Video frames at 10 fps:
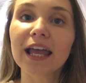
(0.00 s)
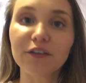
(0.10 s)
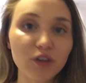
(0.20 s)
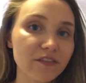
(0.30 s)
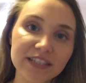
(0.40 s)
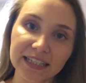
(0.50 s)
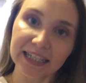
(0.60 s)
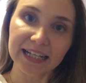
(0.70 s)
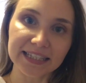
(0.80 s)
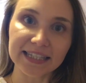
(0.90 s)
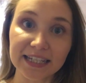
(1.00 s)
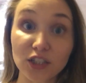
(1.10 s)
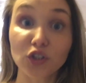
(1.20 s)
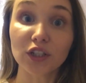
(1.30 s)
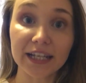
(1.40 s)
If you have celiac disease
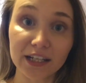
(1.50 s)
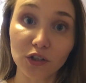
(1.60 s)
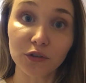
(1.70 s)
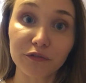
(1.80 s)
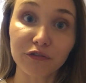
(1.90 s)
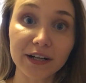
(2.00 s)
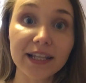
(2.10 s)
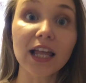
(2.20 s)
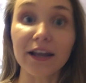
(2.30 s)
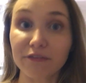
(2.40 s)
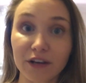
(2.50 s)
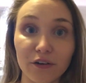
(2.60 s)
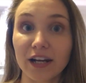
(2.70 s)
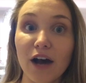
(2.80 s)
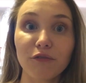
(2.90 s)
and you need gluten-free, like
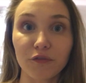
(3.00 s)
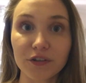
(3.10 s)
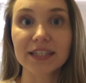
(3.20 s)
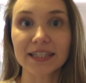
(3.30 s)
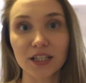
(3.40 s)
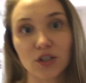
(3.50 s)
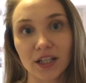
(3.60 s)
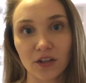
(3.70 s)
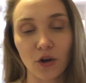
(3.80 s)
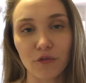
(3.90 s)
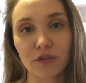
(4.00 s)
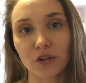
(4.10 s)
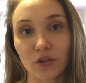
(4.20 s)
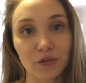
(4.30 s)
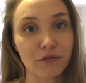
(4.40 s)
fair enough, obviously you're going to go for the
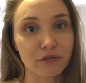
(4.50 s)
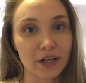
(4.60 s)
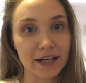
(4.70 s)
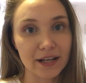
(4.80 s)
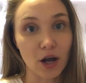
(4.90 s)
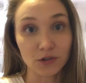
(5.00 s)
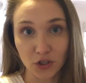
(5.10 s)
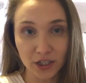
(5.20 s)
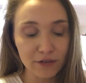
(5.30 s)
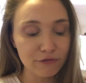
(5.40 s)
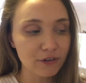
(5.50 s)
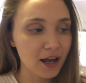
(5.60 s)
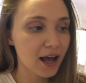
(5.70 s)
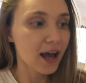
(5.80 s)
gluten-free alternative.